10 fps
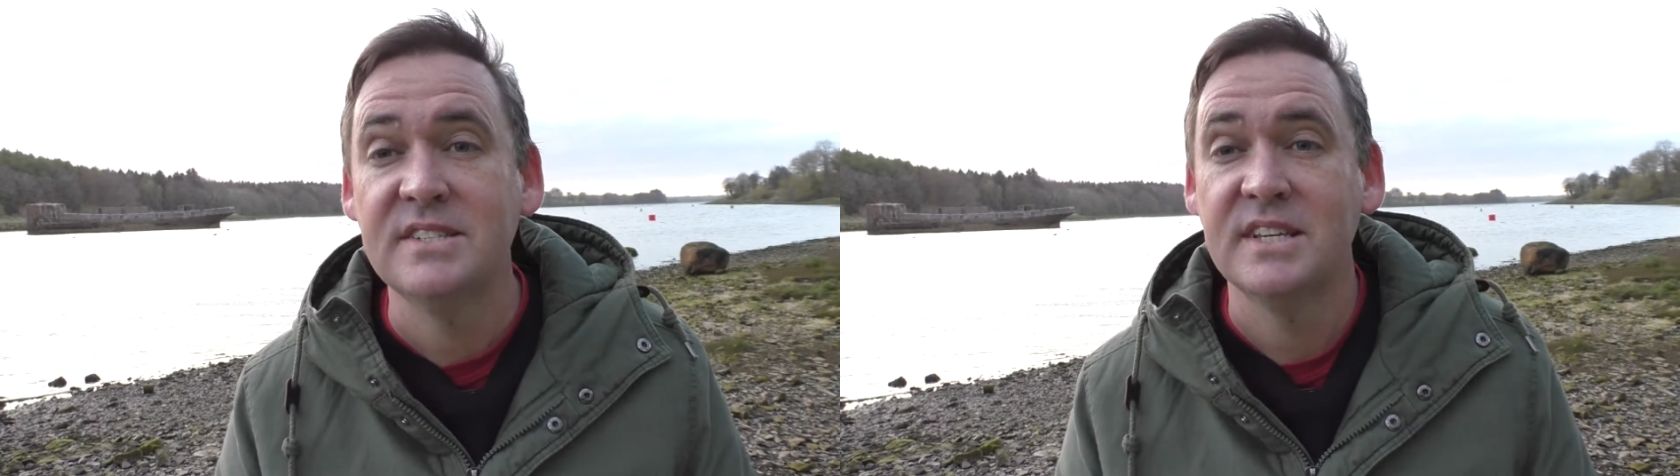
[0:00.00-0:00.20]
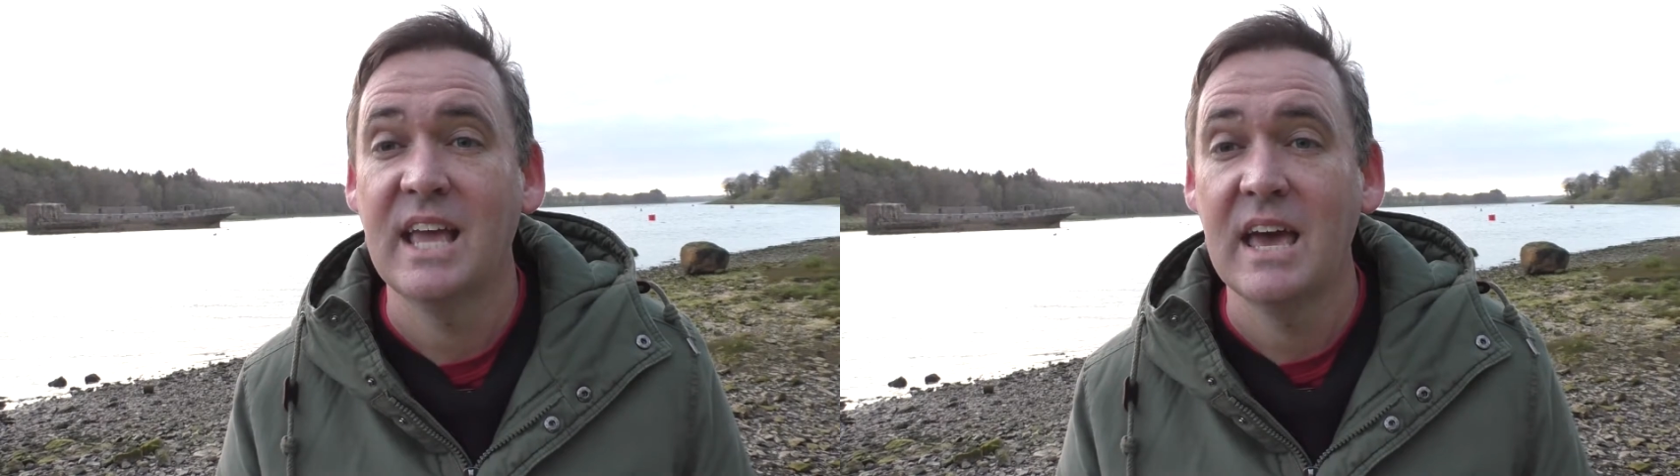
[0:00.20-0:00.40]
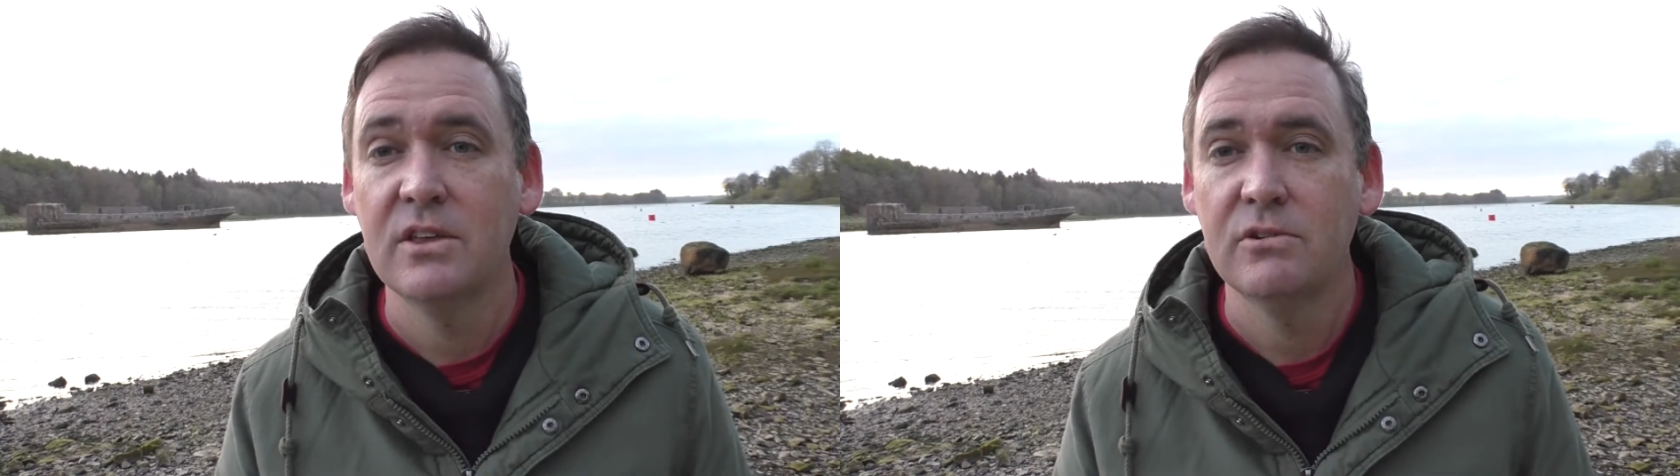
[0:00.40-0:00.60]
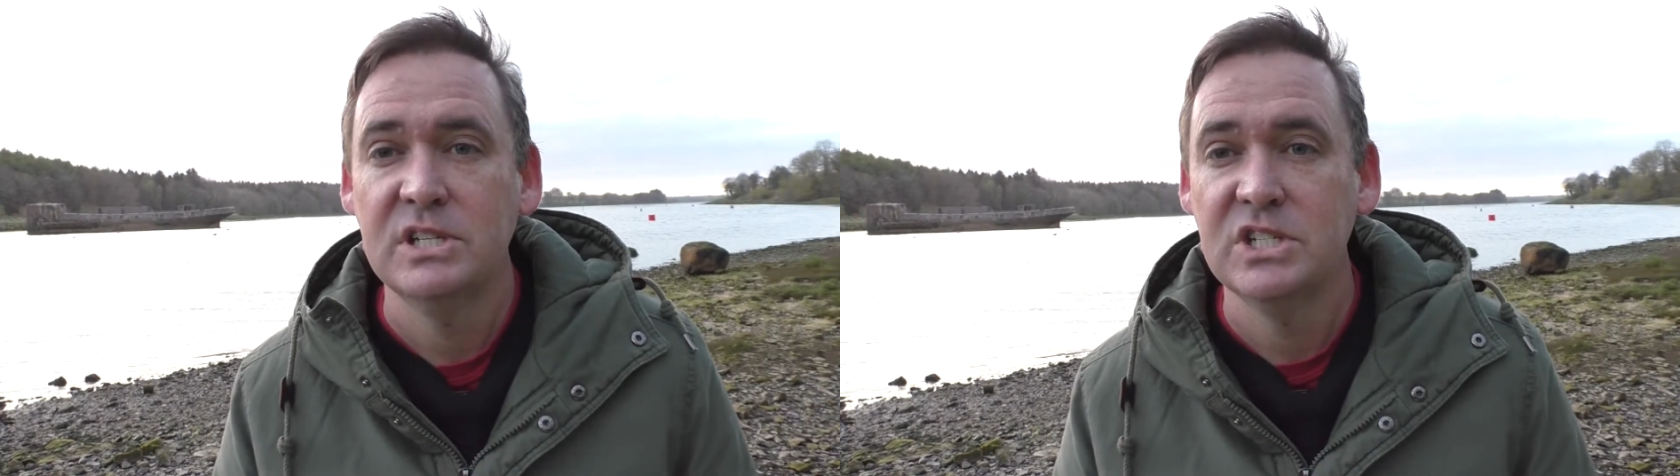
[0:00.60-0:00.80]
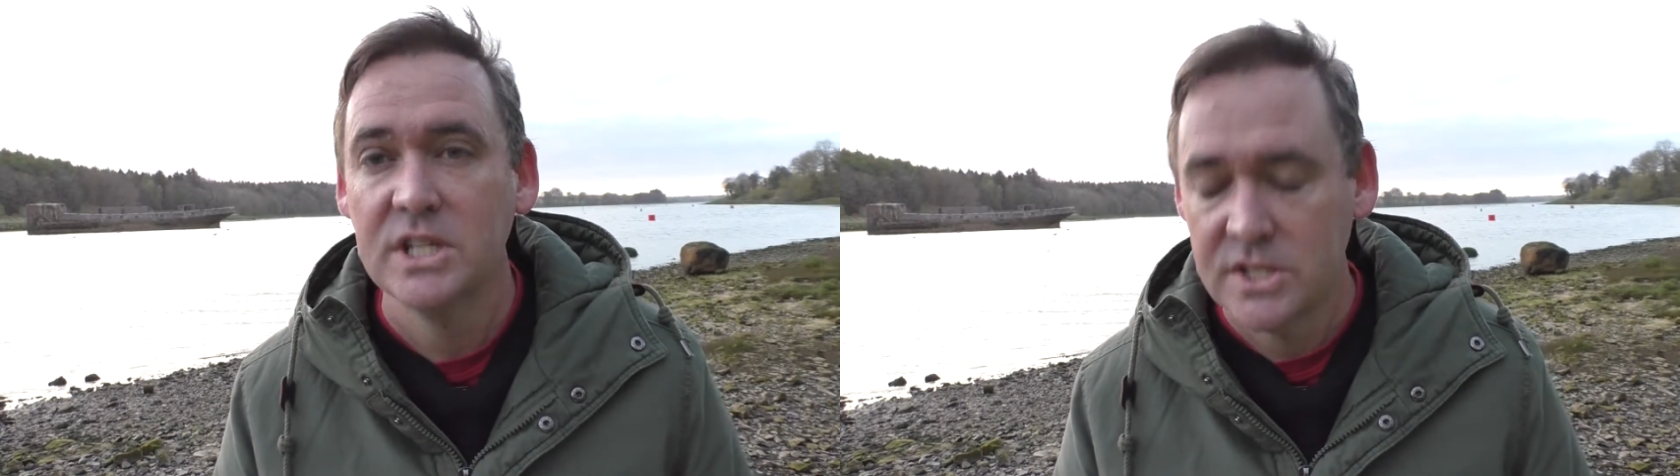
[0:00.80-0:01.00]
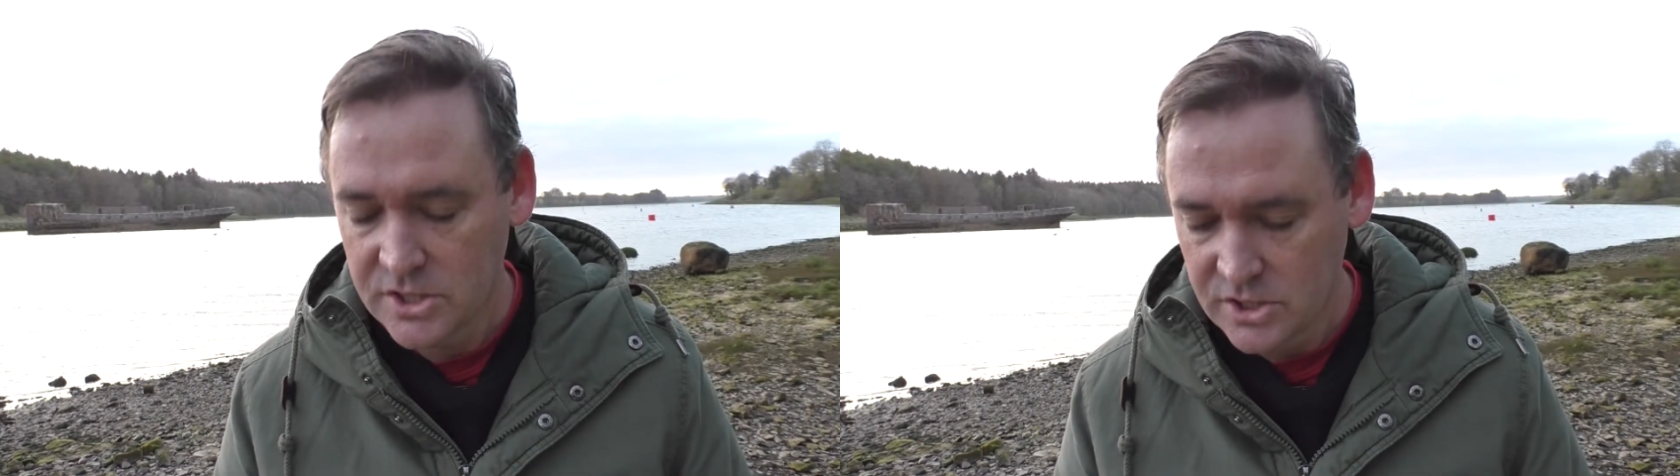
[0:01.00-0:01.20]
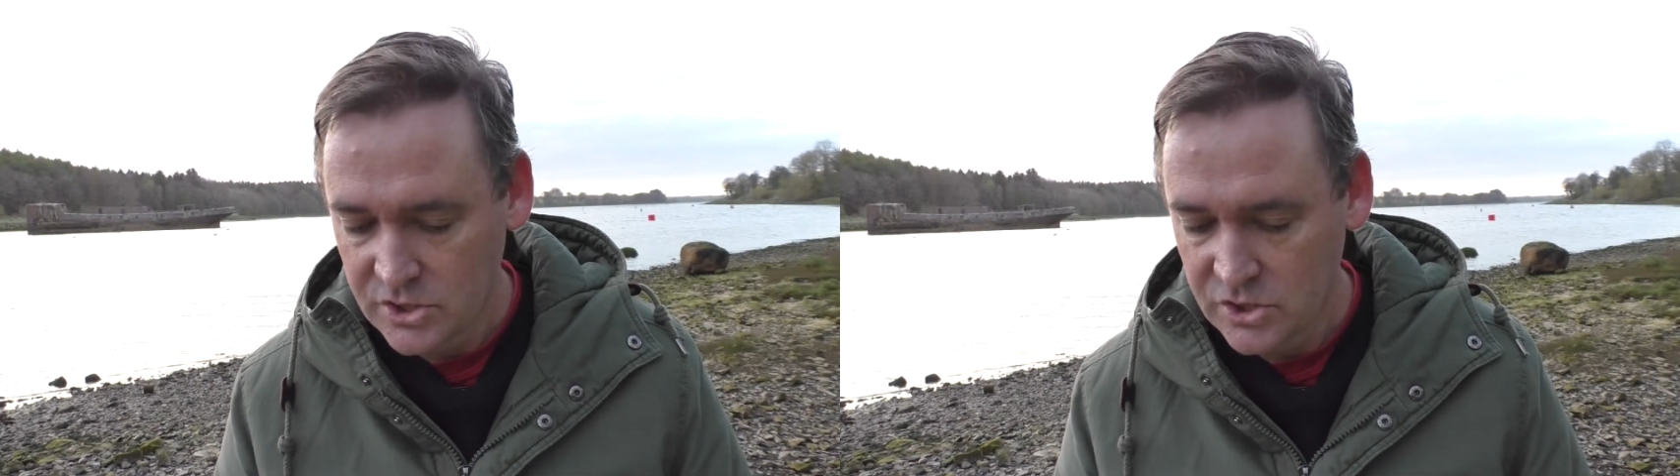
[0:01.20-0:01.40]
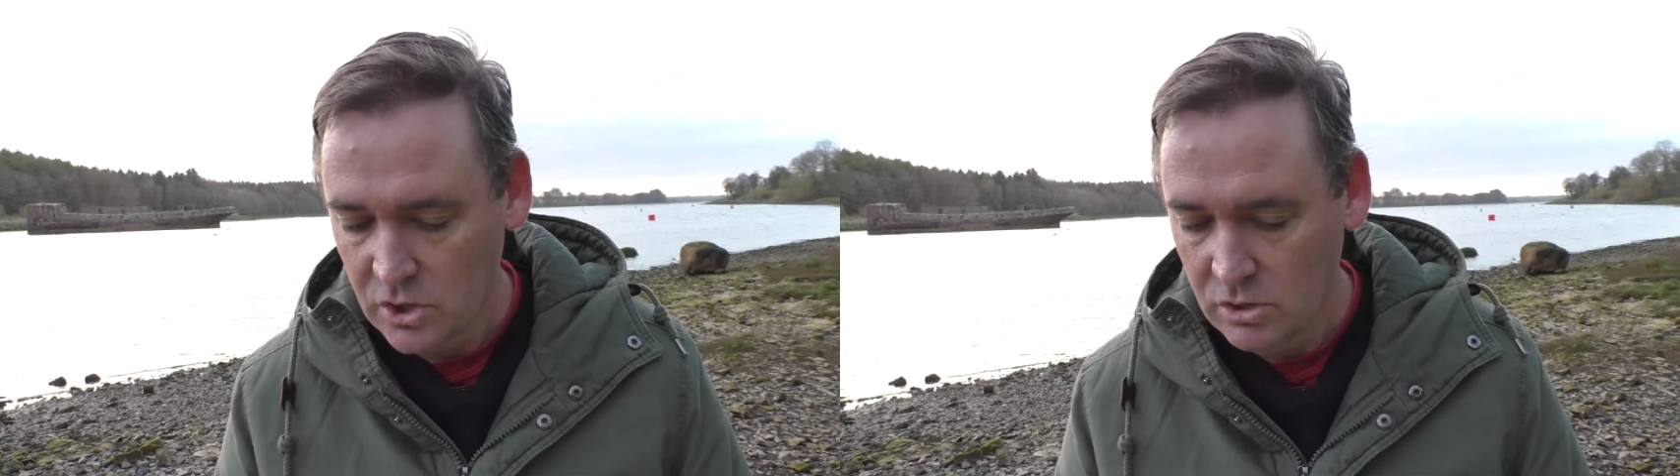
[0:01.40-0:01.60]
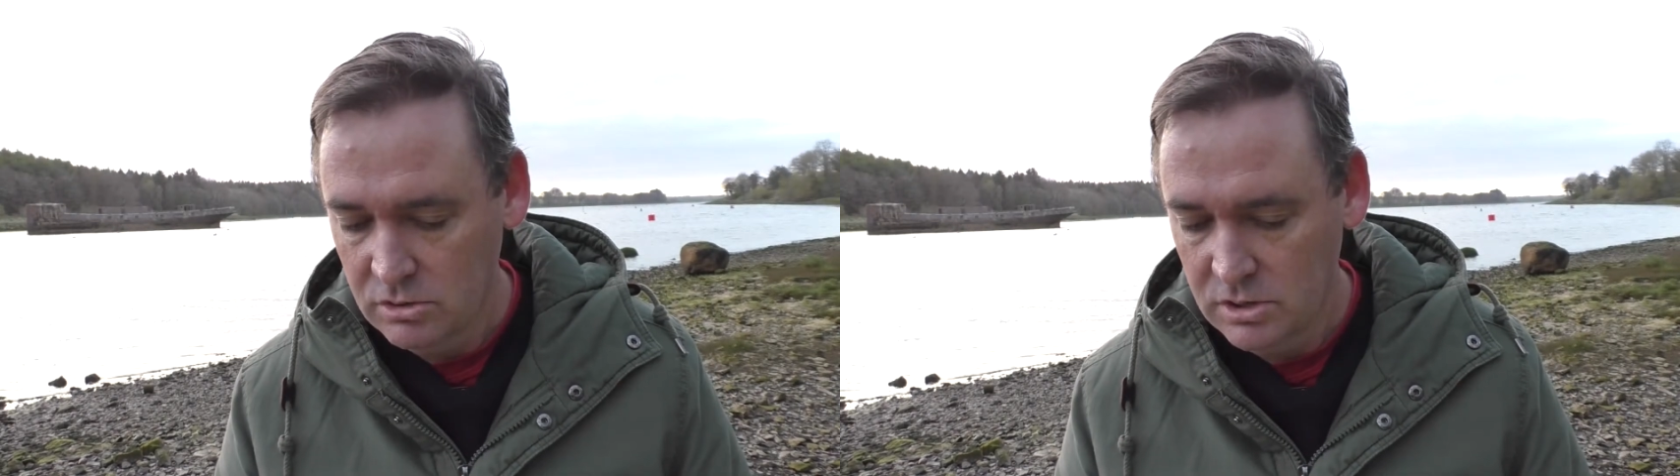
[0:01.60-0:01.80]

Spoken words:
together in Jesus' soul.